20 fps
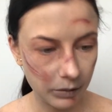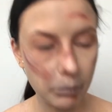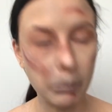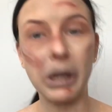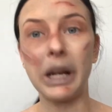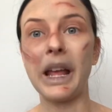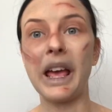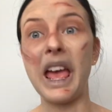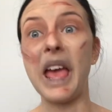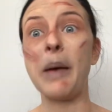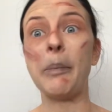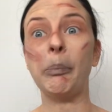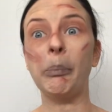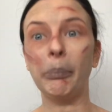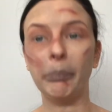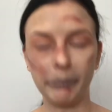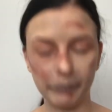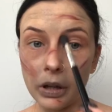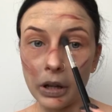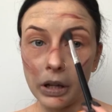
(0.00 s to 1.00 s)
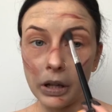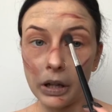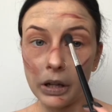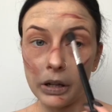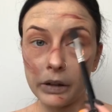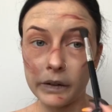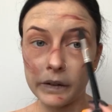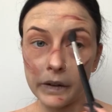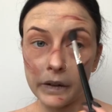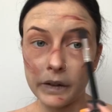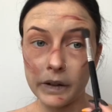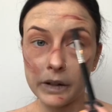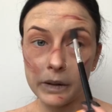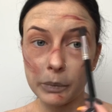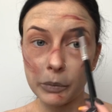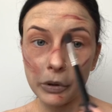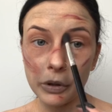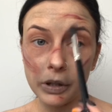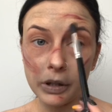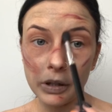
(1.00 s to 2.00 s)
Palletted. And then it's at this
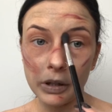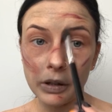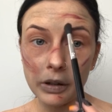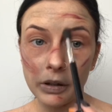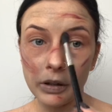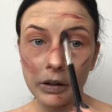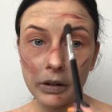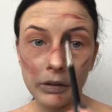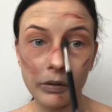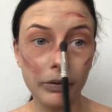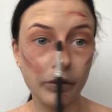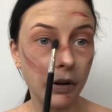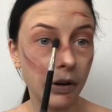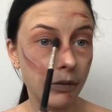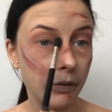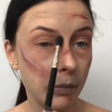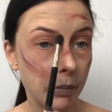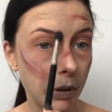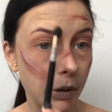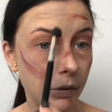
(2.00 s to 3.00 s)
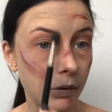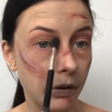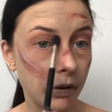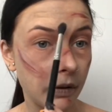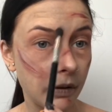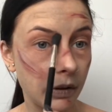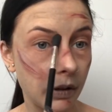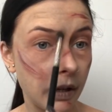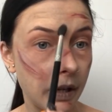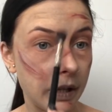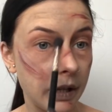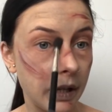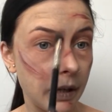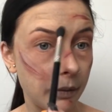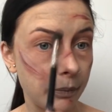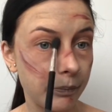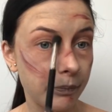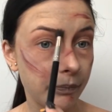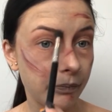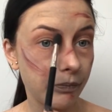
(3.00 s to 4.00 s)
point that the Father Bowden's like,
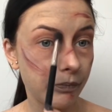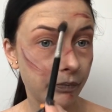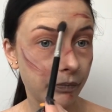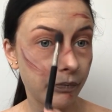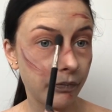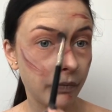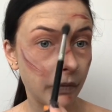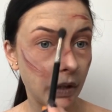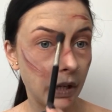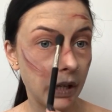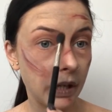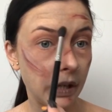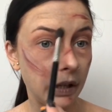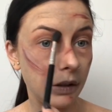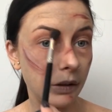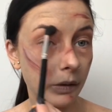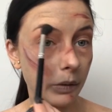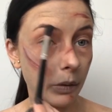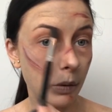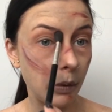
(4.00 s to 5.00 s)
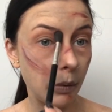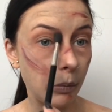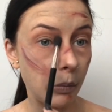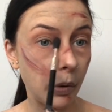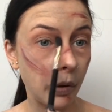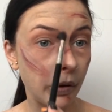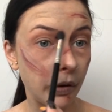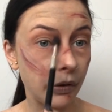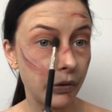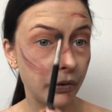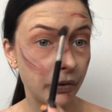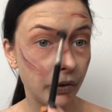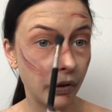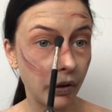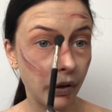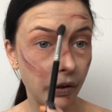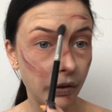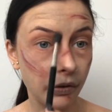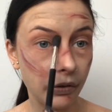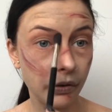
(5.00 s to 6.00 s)
yep, he's
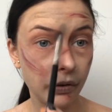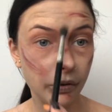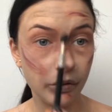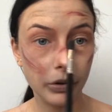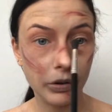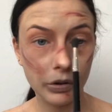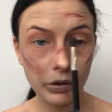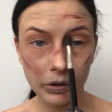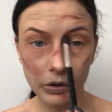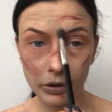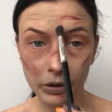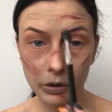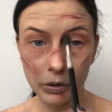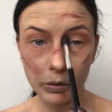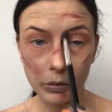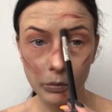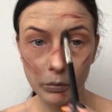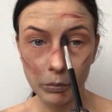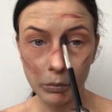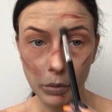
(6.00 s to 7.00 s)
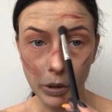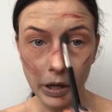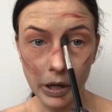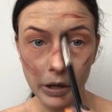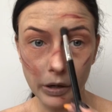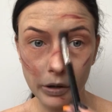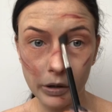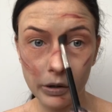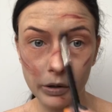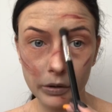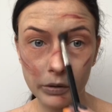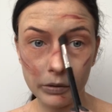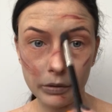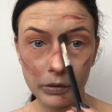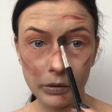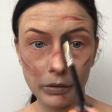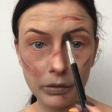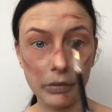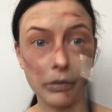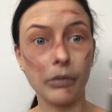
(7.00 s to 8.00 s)
possessed. By who?
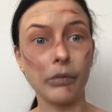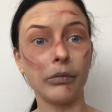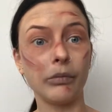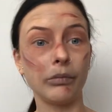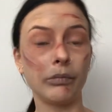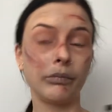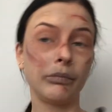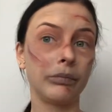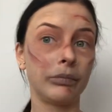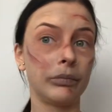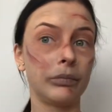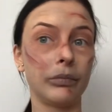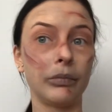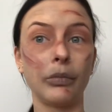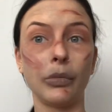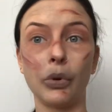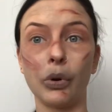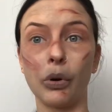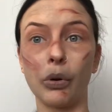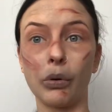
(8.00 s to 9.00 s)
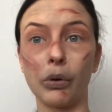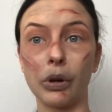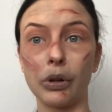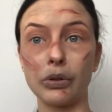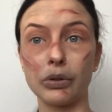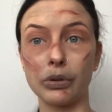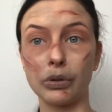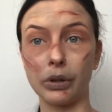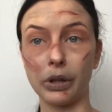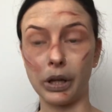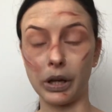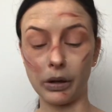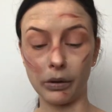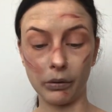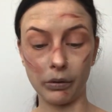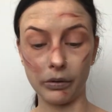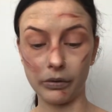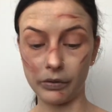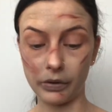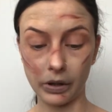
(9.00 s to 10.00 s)
Not quite sure yet.
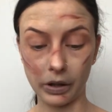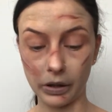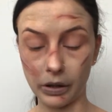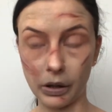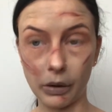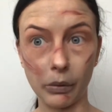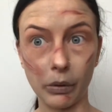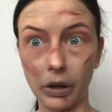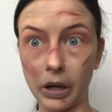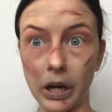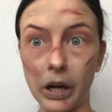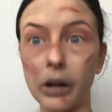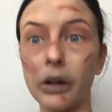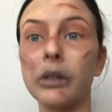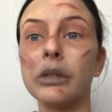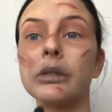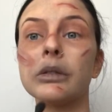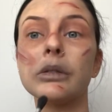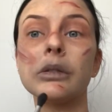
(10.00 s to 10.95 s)
We'll figure that one out.